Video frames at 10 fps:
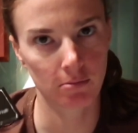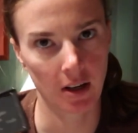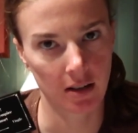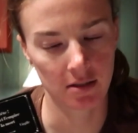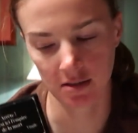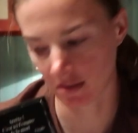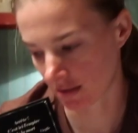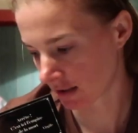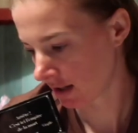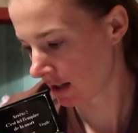you'll recognize
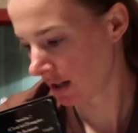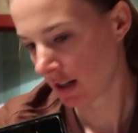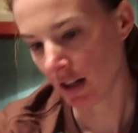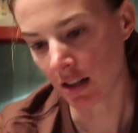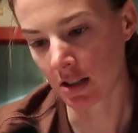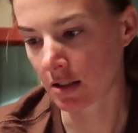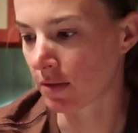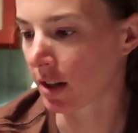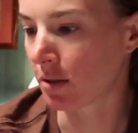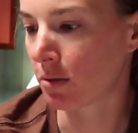this. Yes. Just
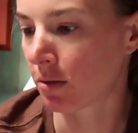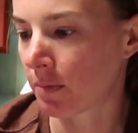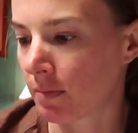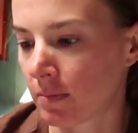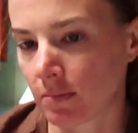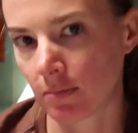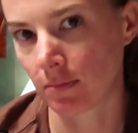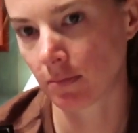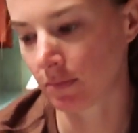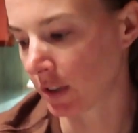very cool.
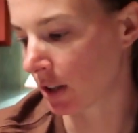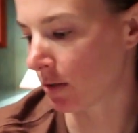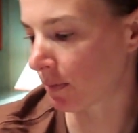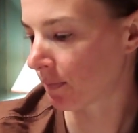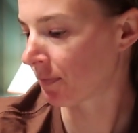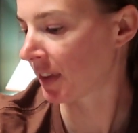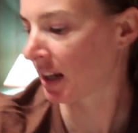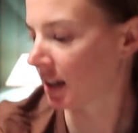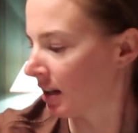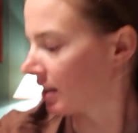Yes. Very cool.
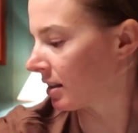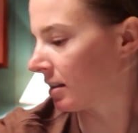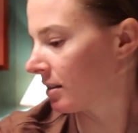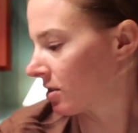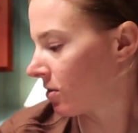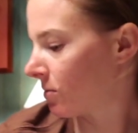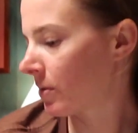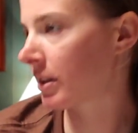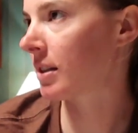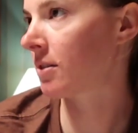So
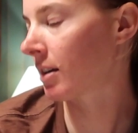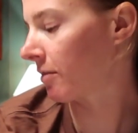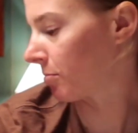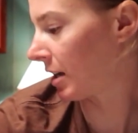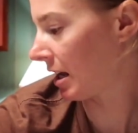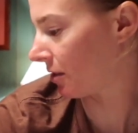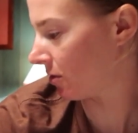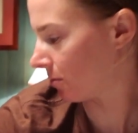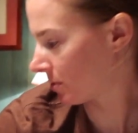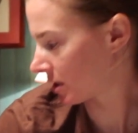that's all I got from the
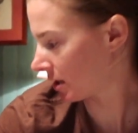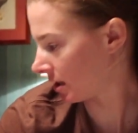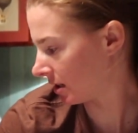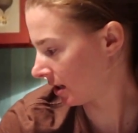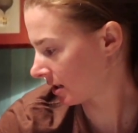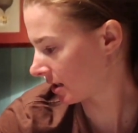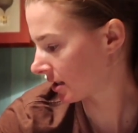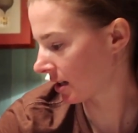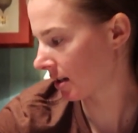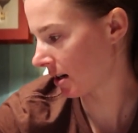catacombs. And the next
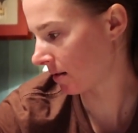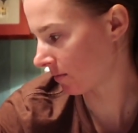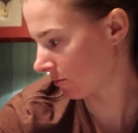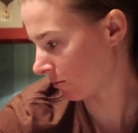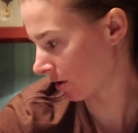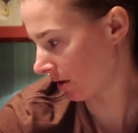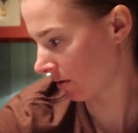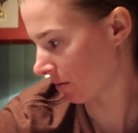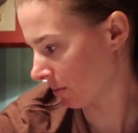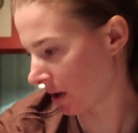things I got were the
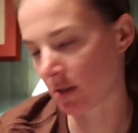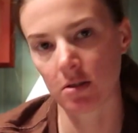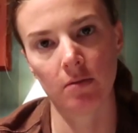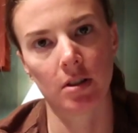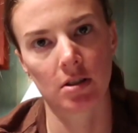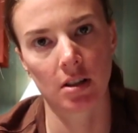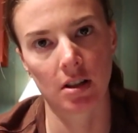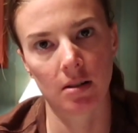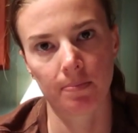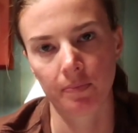only real pair of souvenirs I
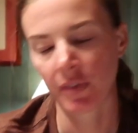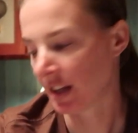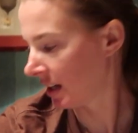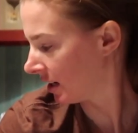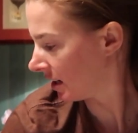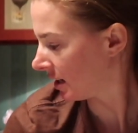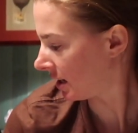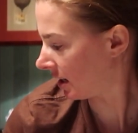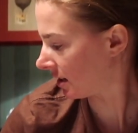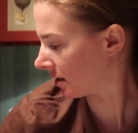got.
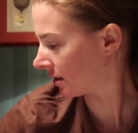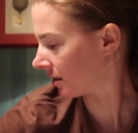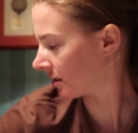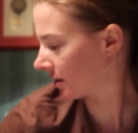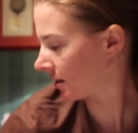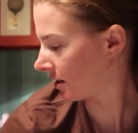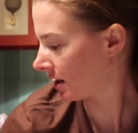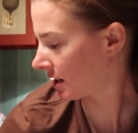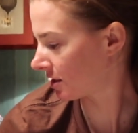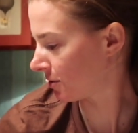And it is
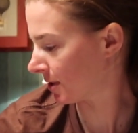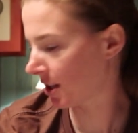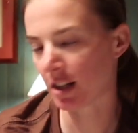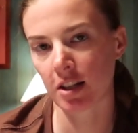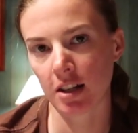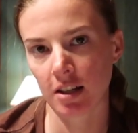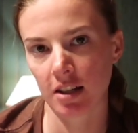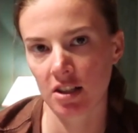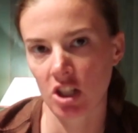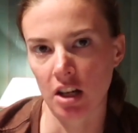has to do with
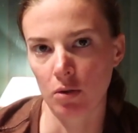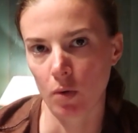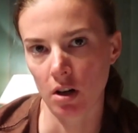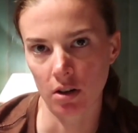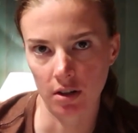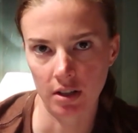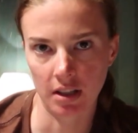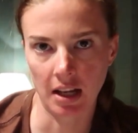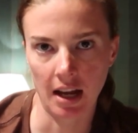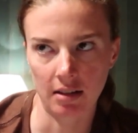Chat Noir,
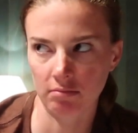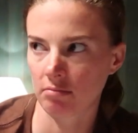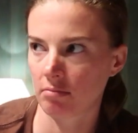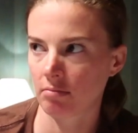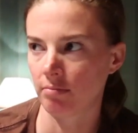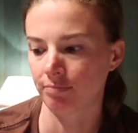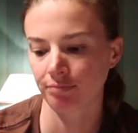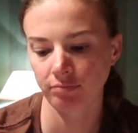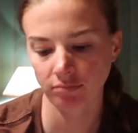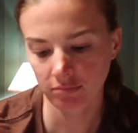the cat.
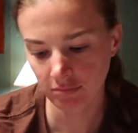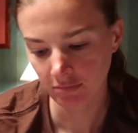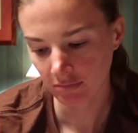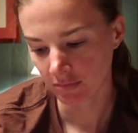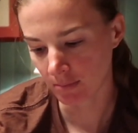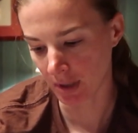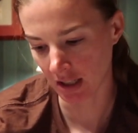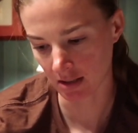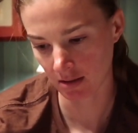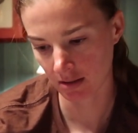
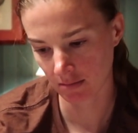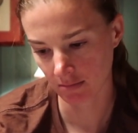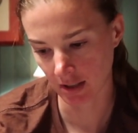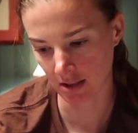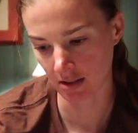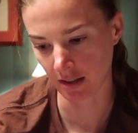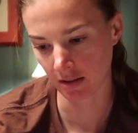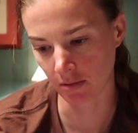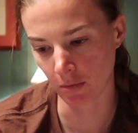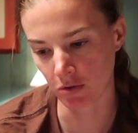Because I just
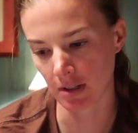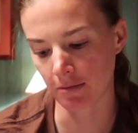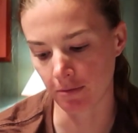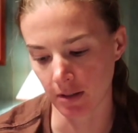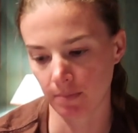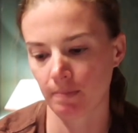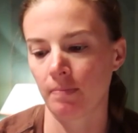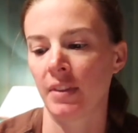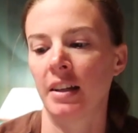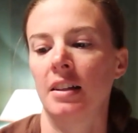the motif of it.
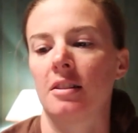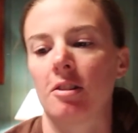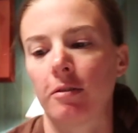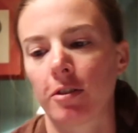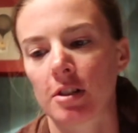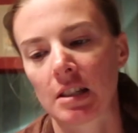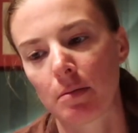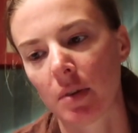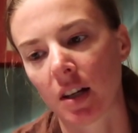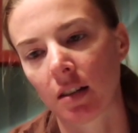So the first is
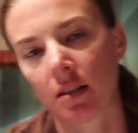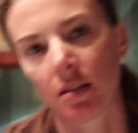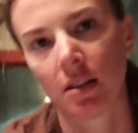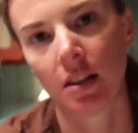a magnet.